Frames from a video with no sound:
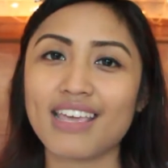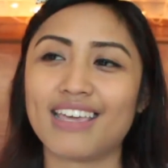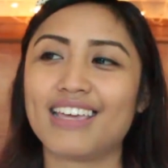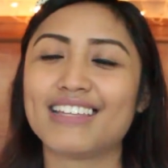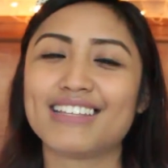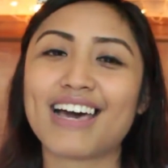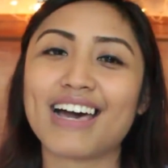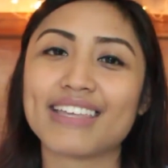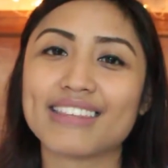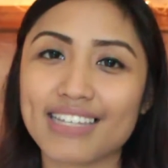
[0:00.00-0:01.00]
And
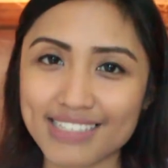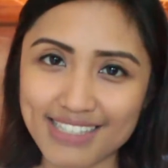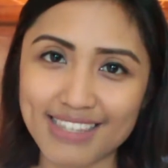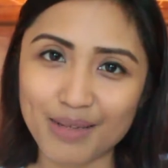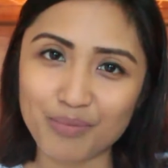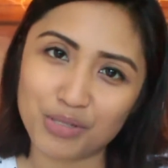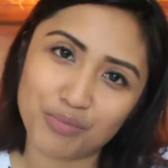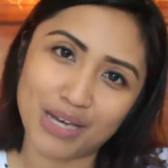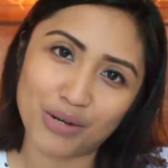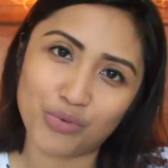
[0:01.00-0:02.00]
I'd like to thank Big
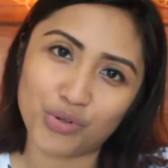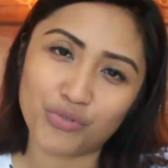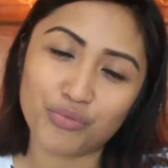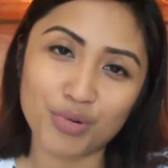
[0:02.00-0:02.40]
Bad Wolf